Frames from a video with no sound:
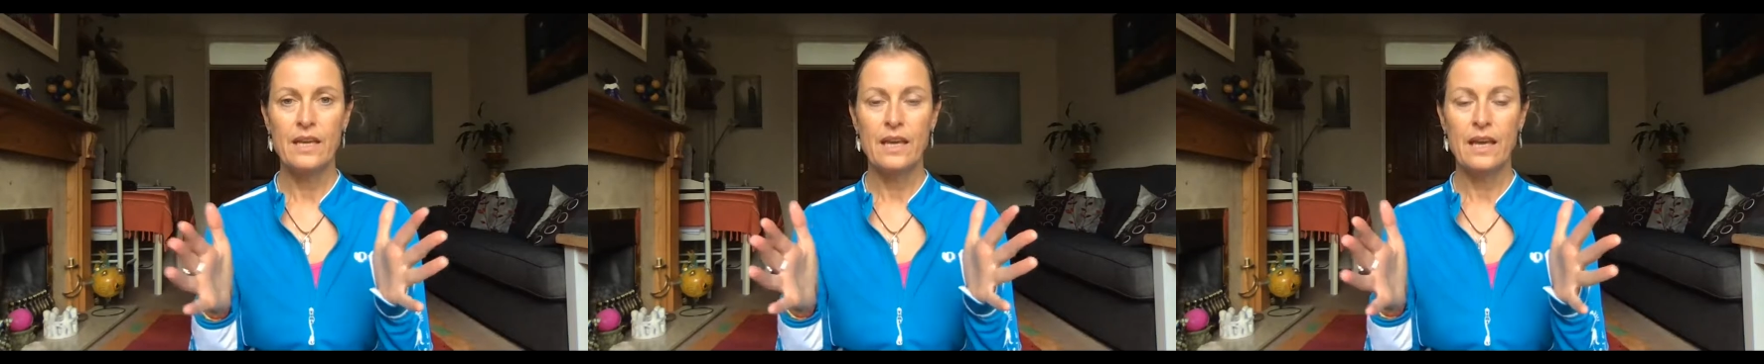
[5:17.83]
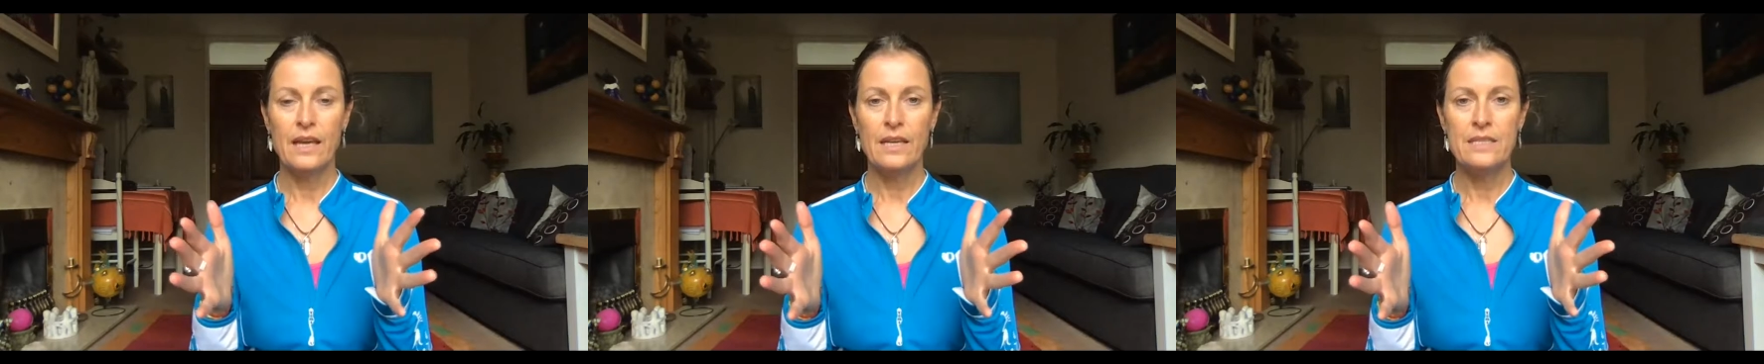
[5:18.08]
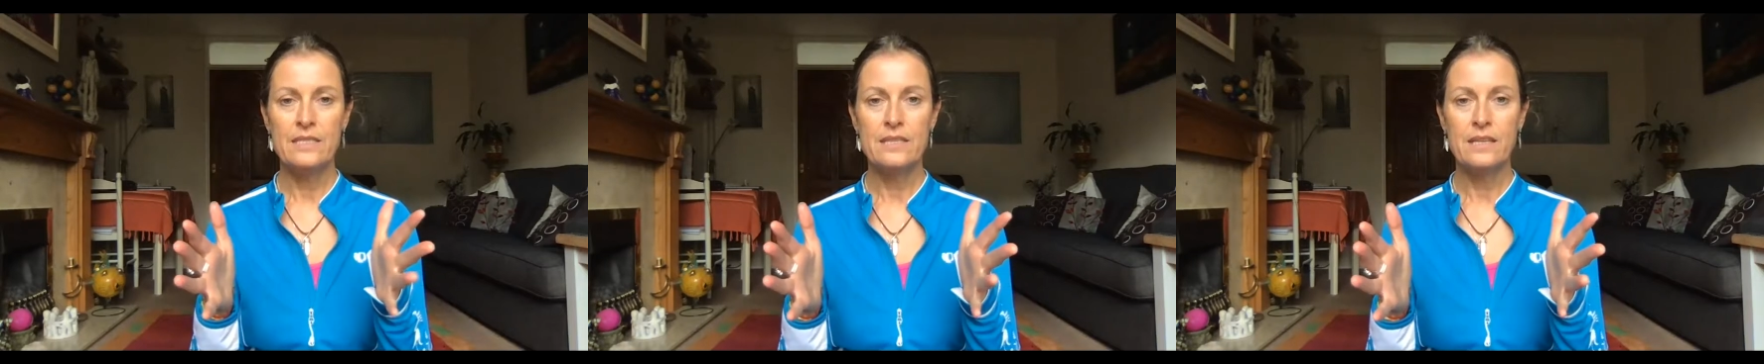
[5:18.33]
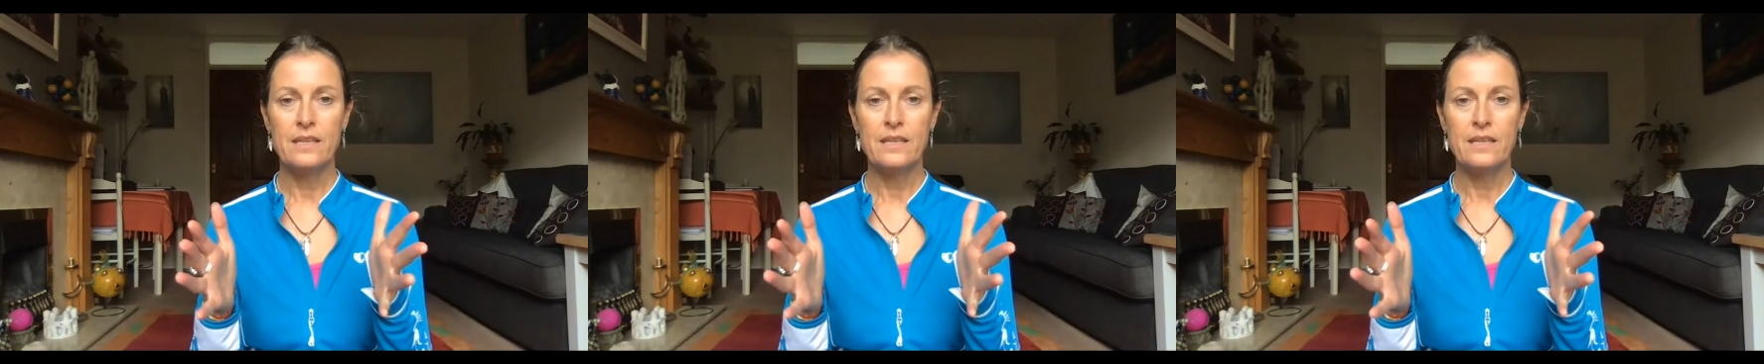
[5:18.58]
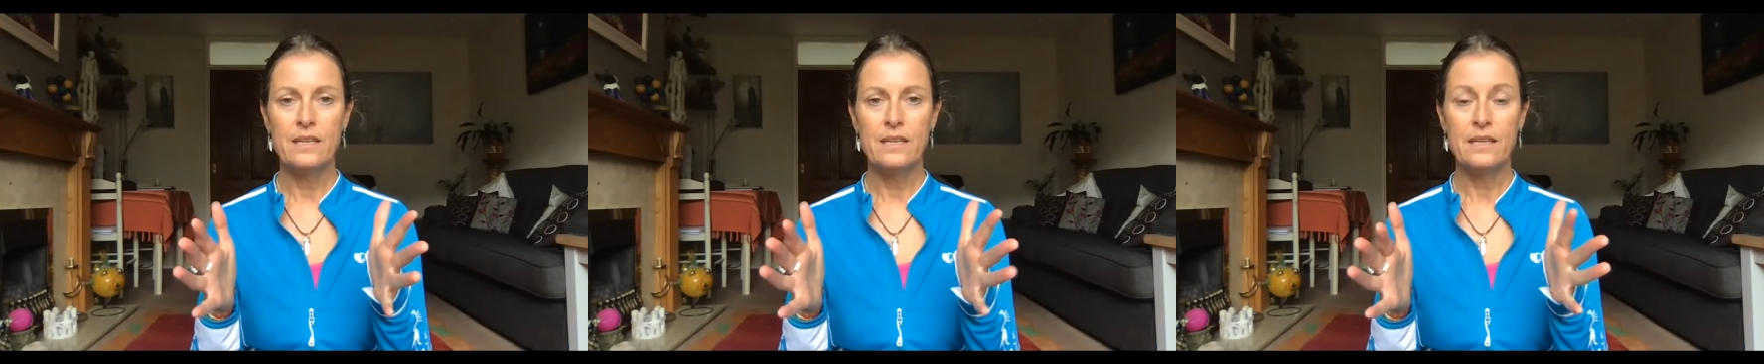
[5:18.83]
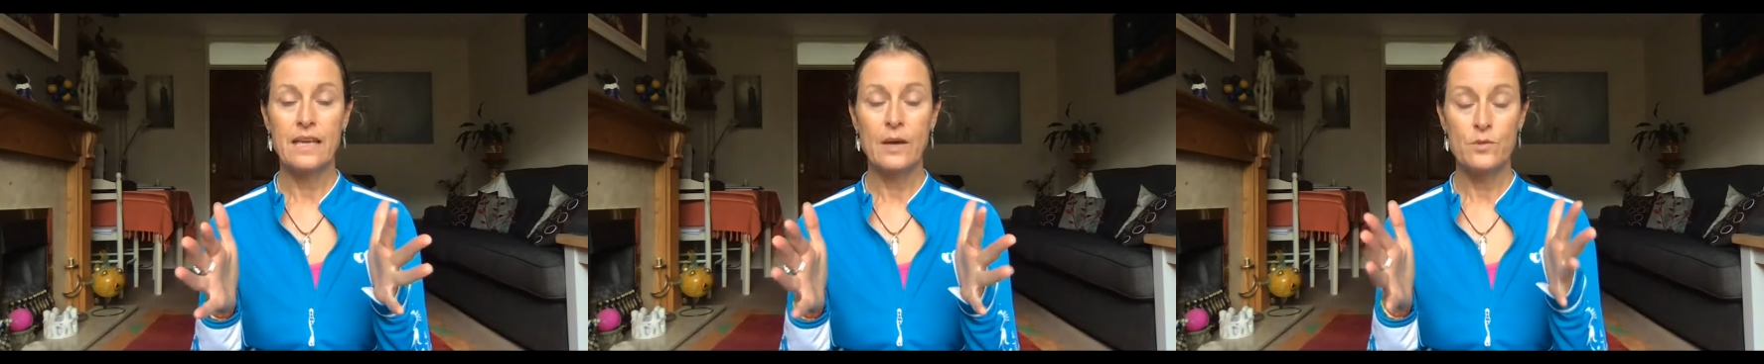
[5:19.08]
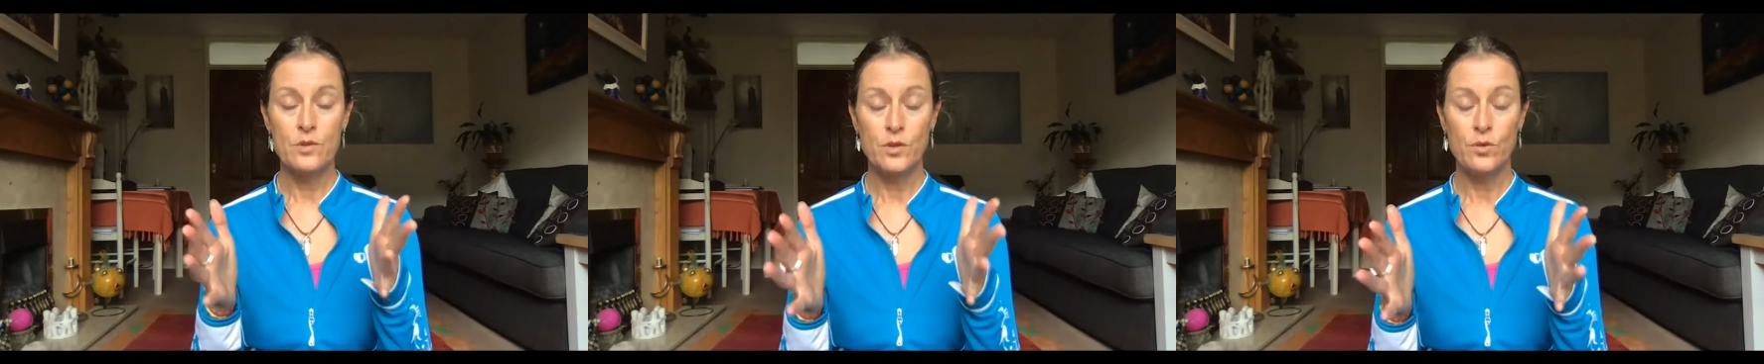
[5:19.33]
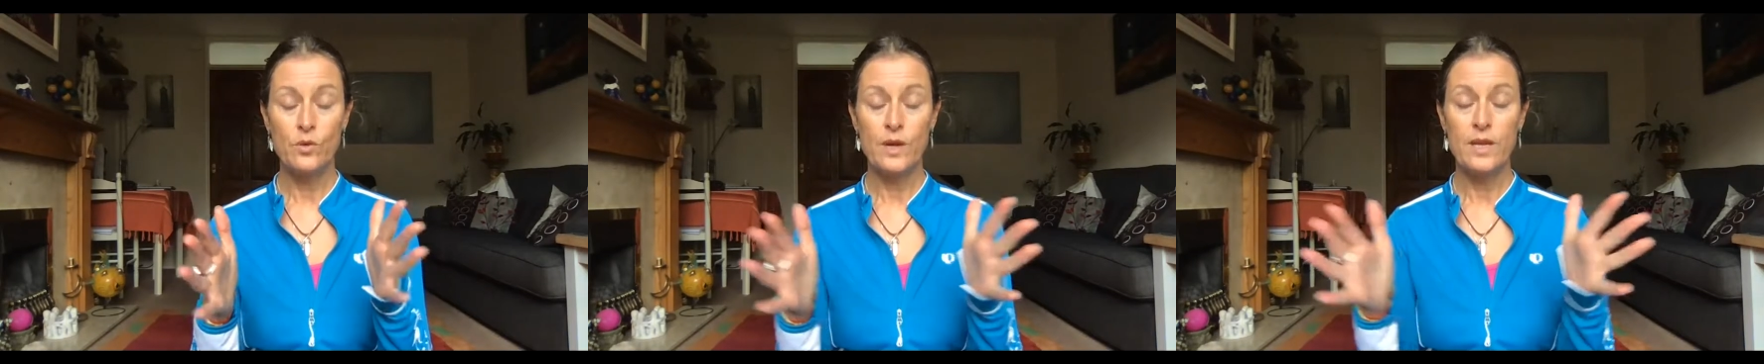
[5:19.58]
and count to
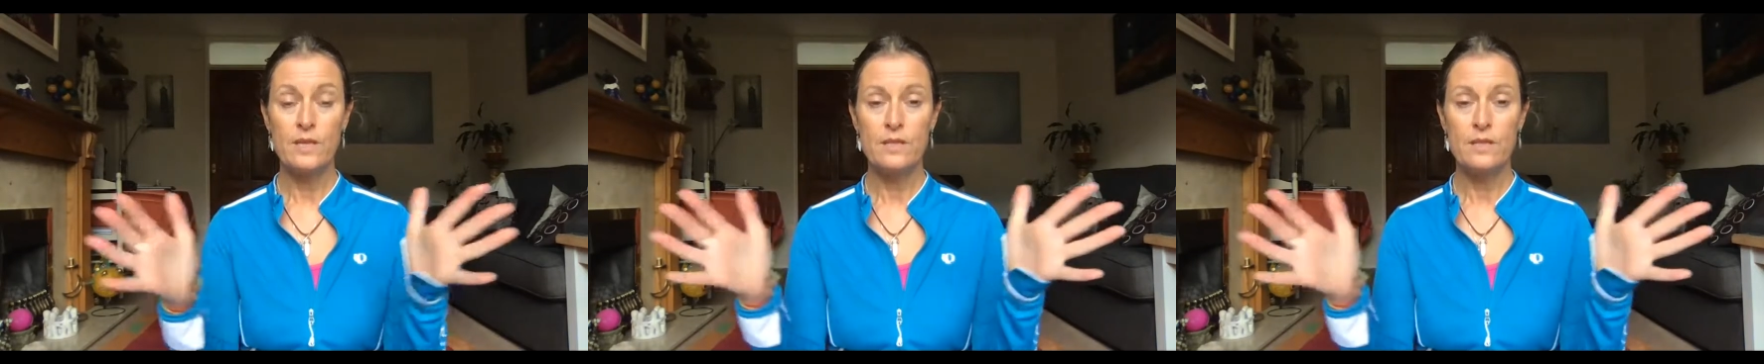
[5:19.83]
3.